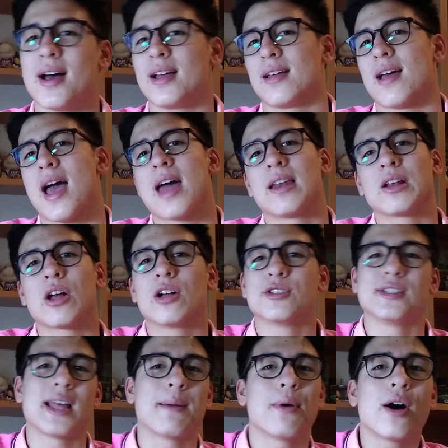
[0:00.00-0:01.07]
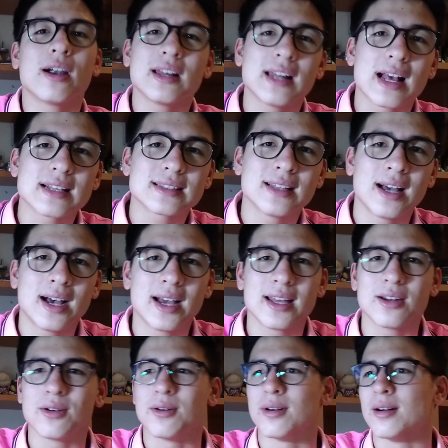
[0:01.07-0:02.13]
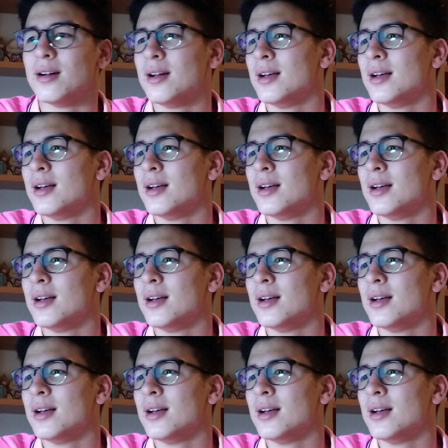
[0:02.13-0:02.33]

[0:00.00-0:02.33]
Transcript: I hadn't gone to that party last night, or